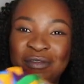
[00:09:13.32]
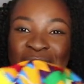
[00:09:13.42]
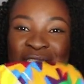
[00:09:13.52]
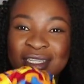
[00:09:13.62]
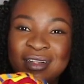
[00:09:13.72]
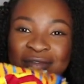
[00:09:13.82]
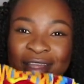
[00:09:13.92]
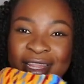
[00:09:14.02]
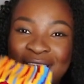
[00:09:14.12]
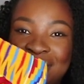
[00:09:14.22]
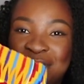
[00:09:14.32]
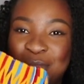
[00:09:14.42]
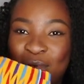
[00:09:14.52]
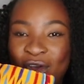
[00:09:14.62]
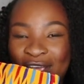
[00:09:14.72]
for myself, and they have
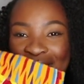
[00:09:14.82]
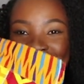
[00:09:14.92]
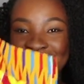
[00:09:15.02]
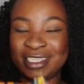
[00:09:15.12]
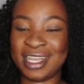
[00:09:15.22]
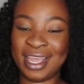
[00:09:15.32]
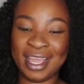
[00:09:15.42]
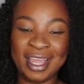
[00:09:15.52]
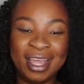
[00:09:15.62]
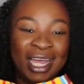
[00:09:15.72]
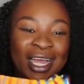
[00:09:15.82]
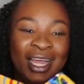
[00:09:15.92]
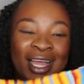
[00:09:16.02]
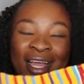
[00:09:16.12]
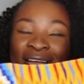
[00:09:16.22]
pockets.
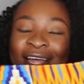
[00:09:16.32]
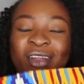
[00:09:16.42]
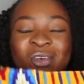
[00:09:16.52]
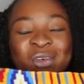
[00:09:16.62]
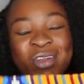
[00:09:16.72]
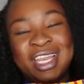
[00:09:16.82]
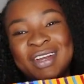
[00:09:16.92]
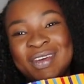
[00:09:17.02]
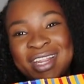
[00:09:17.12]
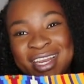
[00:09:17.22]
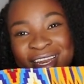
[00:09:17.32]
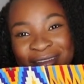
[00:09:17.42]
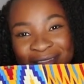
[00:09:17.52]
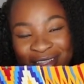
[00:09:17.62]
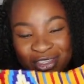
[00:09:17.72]
I really, really
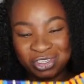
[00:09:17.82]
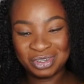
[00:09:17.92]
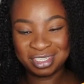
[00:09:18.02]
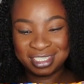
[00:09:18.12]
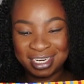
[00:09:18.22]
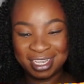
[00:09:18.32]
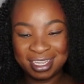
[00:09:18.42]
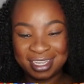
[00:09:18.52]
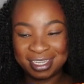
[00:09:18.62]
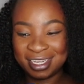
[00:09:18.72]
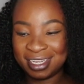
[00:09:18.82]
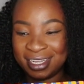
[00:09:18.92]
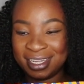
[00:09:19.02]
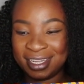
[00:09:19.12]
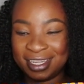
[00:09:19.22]
love these shorts. Like,
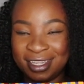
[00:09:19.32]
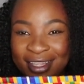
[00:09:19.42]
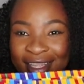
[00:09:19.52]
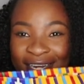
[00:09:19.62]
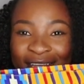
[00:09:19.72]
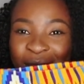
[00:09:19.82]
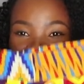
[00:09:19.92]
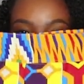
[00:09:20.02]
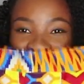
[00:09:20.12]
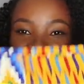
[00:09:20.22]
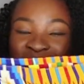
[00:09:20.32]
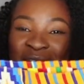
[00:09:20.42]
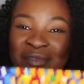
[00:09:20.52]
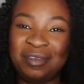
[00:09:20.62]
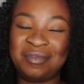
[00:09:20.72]
they're like my
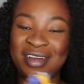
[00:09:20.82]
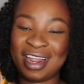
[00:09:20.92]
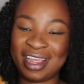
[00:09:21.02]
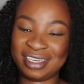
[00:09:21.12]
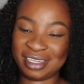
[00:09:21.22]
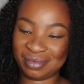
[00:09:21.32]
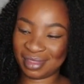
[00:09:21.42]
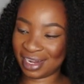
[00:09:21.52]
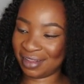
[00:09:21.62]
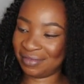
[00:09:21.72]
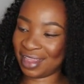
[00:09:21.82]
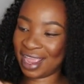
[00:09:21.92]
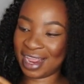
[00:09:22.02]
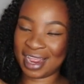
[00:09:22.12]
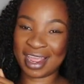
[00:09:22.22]
favorite item that I've
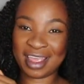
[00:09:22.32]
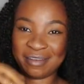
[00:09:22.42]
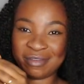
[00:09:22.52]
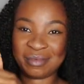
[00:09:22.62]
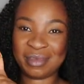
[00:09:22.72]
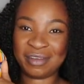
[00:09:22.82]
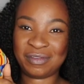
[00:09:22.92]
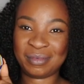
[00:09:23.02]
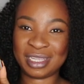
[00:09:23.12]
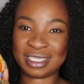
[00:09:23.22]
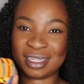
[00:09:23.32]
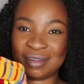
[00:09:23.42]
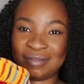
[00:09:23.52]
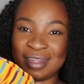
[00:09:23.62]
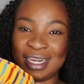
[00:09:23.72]
ever made for
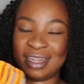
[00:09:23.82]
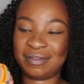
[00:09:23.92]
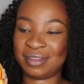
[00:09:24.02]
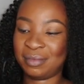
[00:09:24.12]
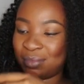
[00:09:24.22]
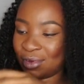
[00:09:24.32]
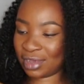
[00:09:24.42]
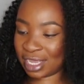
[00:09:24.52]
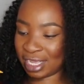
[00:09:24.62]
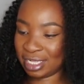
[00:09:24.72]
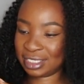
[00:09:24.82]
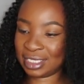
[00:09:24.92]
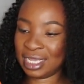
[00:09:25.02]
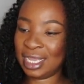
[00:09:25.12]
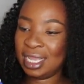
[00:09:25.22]
myself. I love the
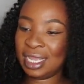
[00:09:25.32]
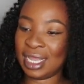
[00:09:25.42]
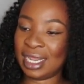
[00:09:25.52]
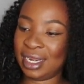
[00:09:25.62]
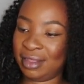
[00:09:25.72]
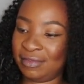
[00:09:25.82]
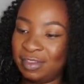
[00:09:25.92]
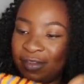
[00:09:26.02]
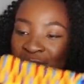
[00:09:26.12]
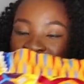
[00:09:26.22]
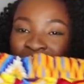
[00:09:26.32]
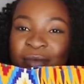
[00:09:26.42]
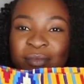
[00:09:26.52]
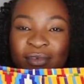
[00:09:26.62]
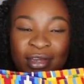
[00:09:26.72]
pockets. I love the
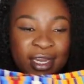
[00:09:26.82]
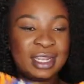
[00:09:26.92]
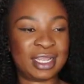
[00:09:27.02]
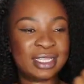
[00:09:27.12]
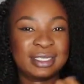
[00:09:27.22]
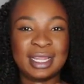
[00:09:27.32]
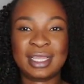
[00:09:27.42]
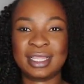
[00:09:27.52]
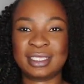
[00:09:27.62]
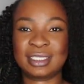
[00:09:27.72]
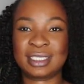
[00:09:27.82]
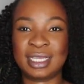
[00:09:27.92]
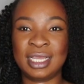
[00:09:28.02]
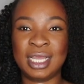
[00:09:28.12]
fabric. It's like this